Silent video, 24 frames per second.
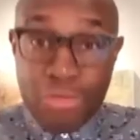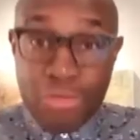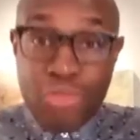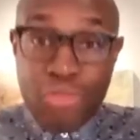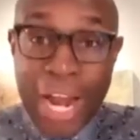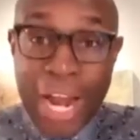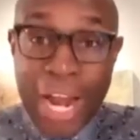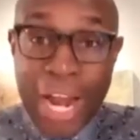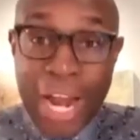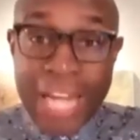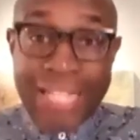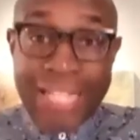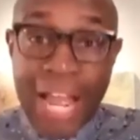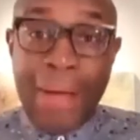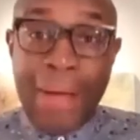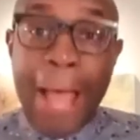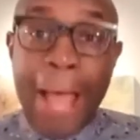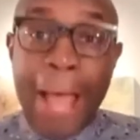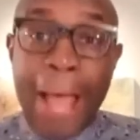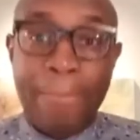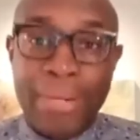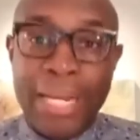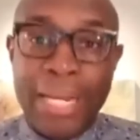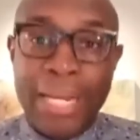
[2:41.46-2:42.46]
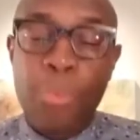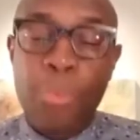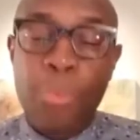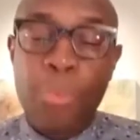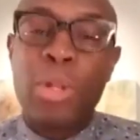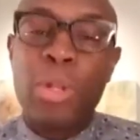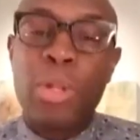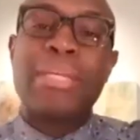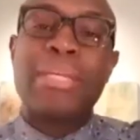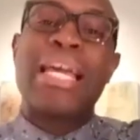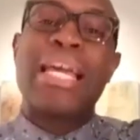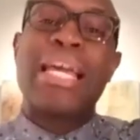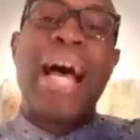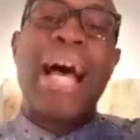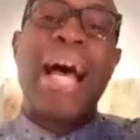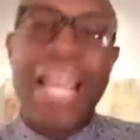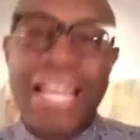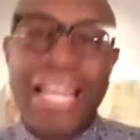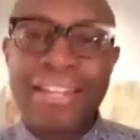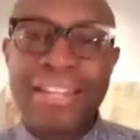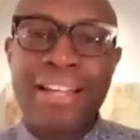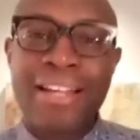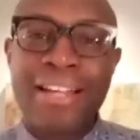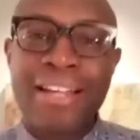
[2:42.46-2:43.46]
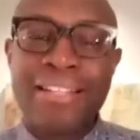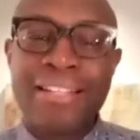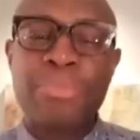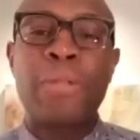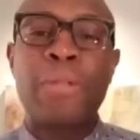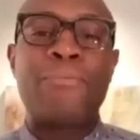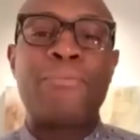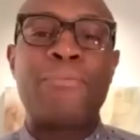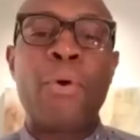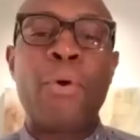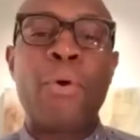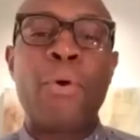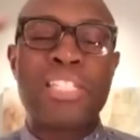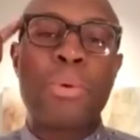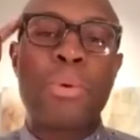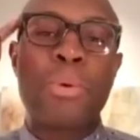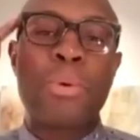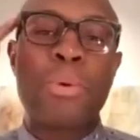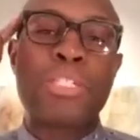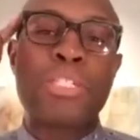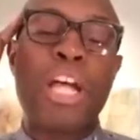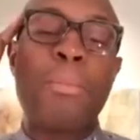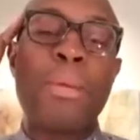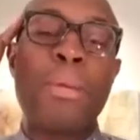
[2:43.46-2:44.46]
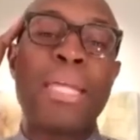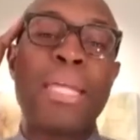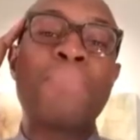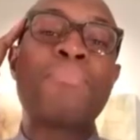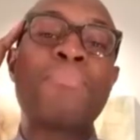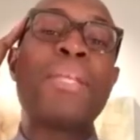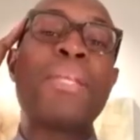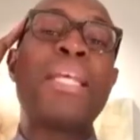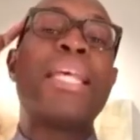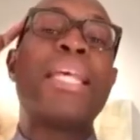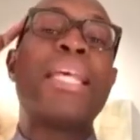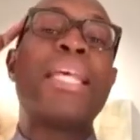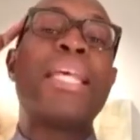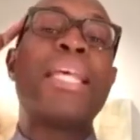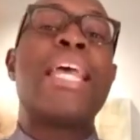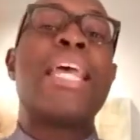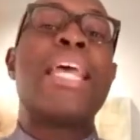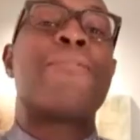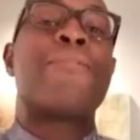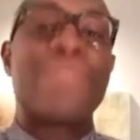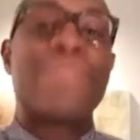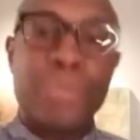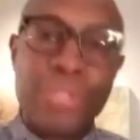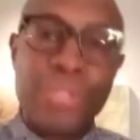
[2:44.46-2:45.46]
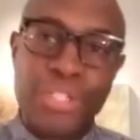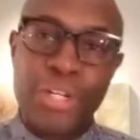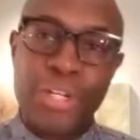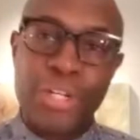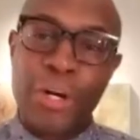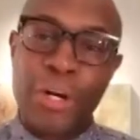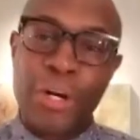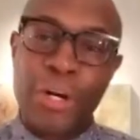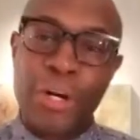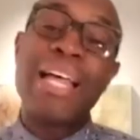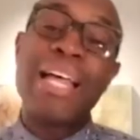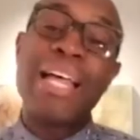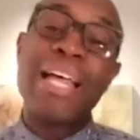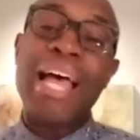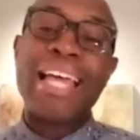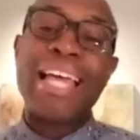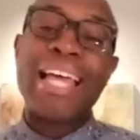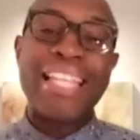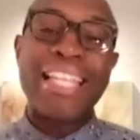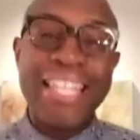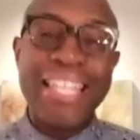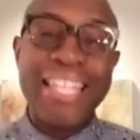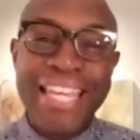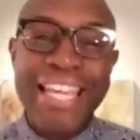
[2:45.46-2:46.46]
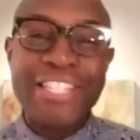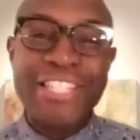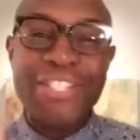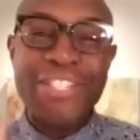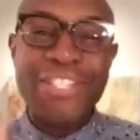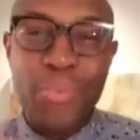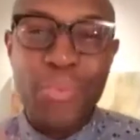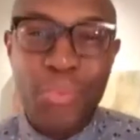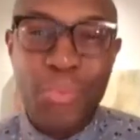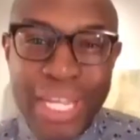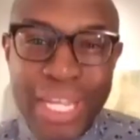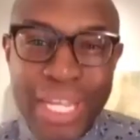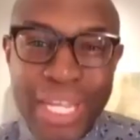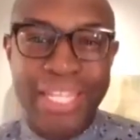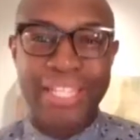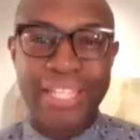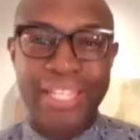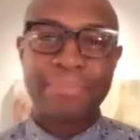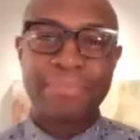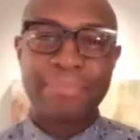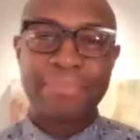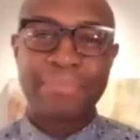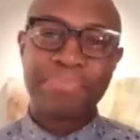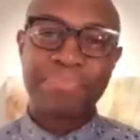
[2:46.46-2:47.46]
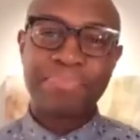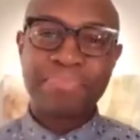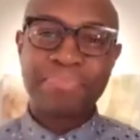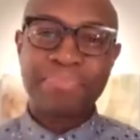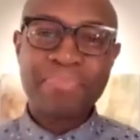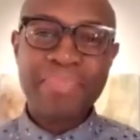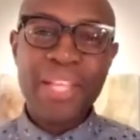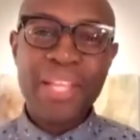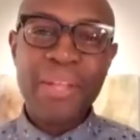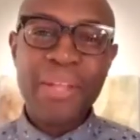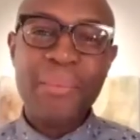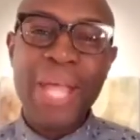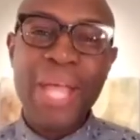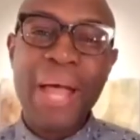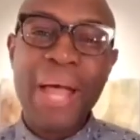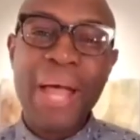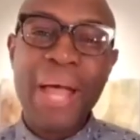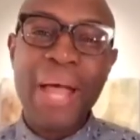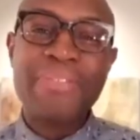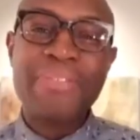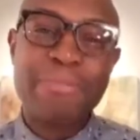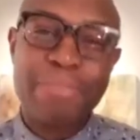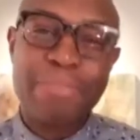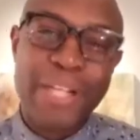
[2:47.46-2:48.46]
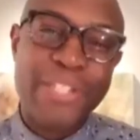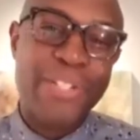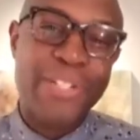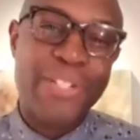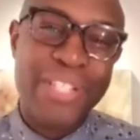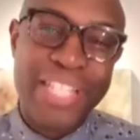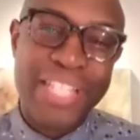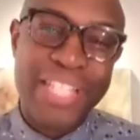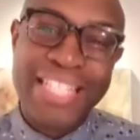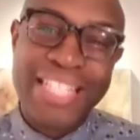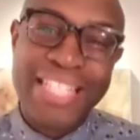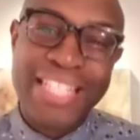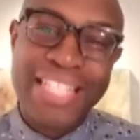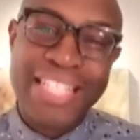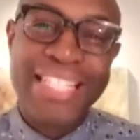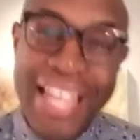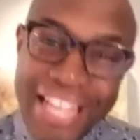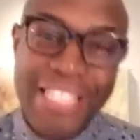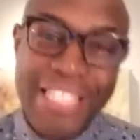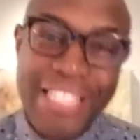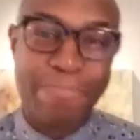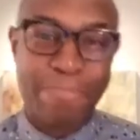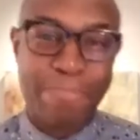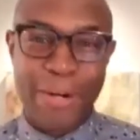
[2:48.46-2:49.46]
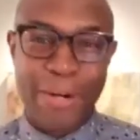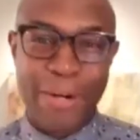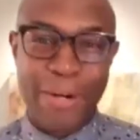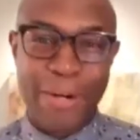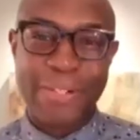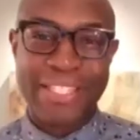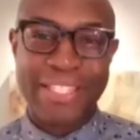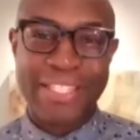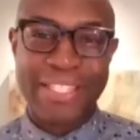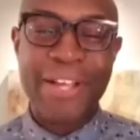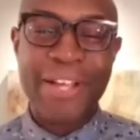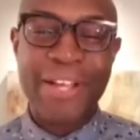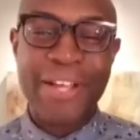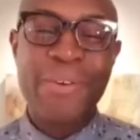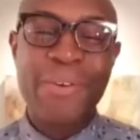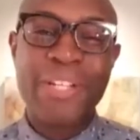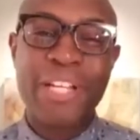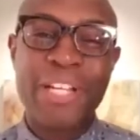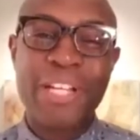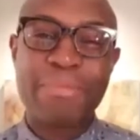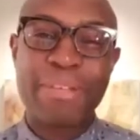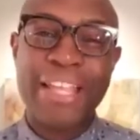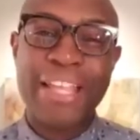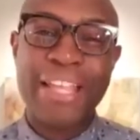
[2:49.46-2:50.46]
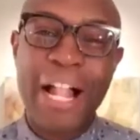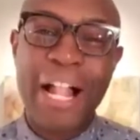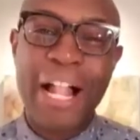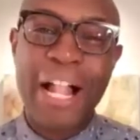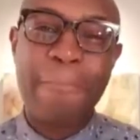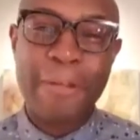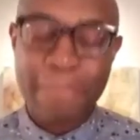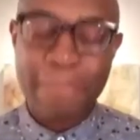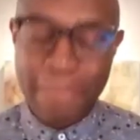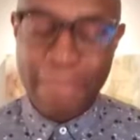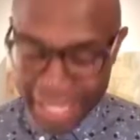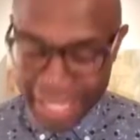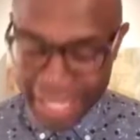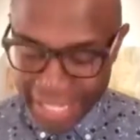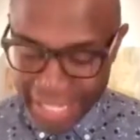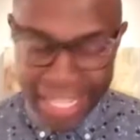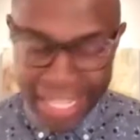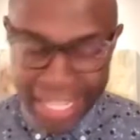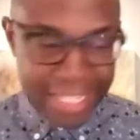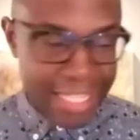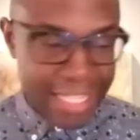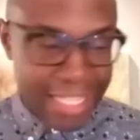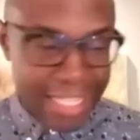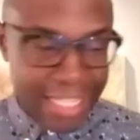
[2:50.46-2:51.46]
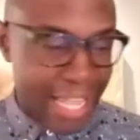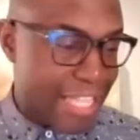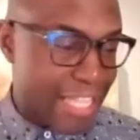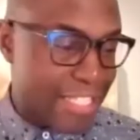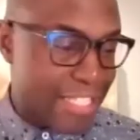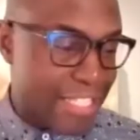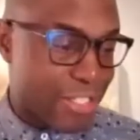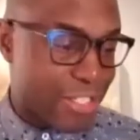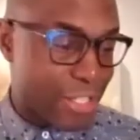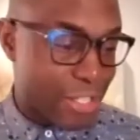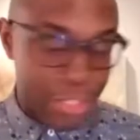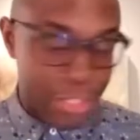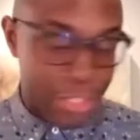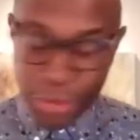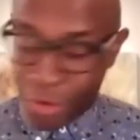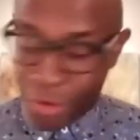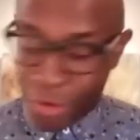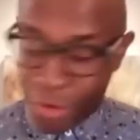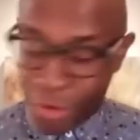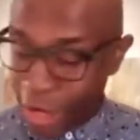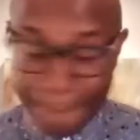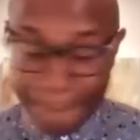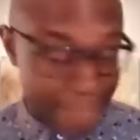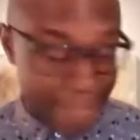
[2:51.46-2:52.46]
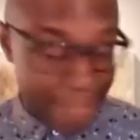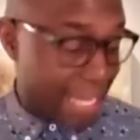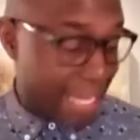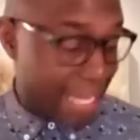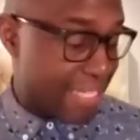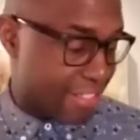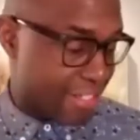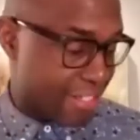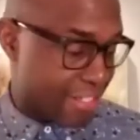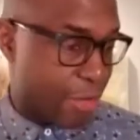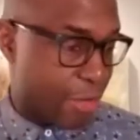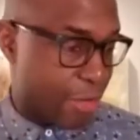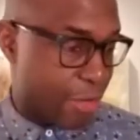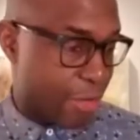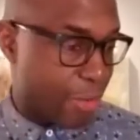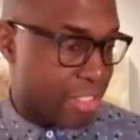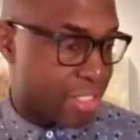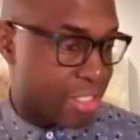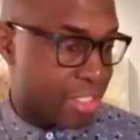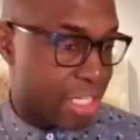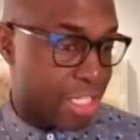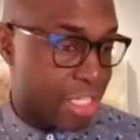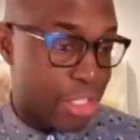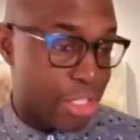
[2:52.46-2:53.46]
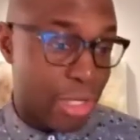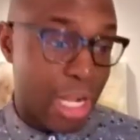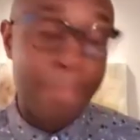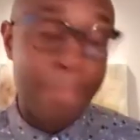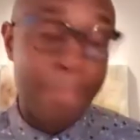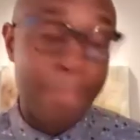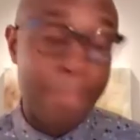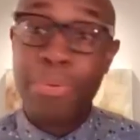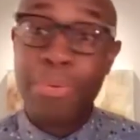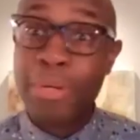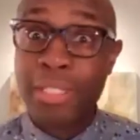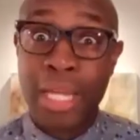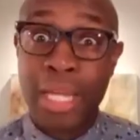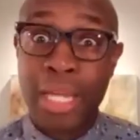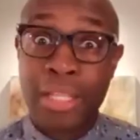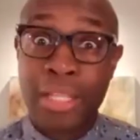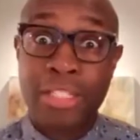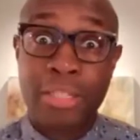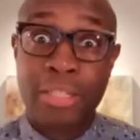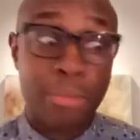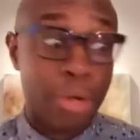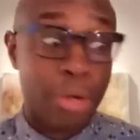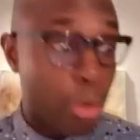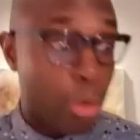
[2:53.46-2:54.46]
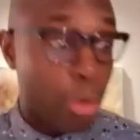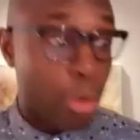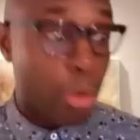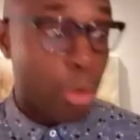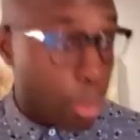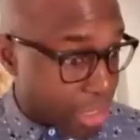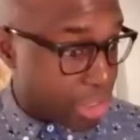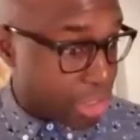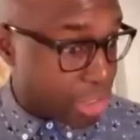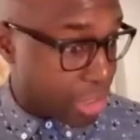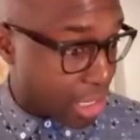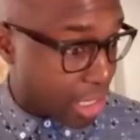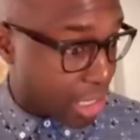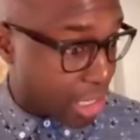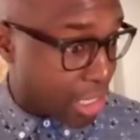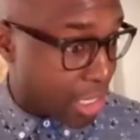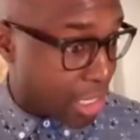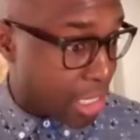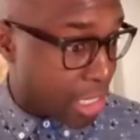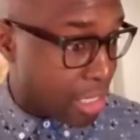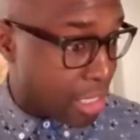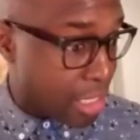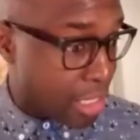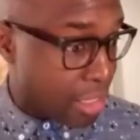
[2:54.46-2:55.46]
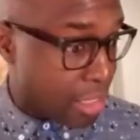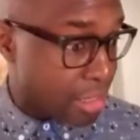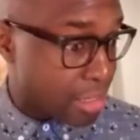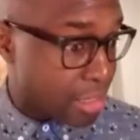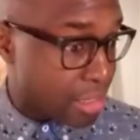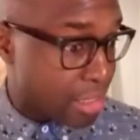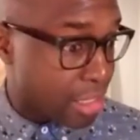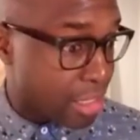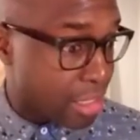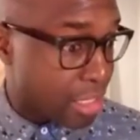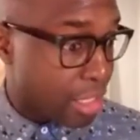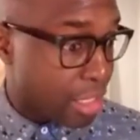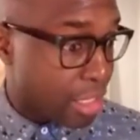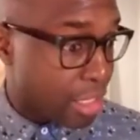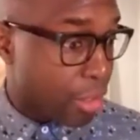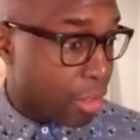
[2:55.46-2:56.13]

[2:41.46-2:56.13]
right now happening will be behind us and we'll focus on what's coming in the future. And each week, we have some special guest experts who's going to be helping me to answer your amazing questions. And you all put together some questions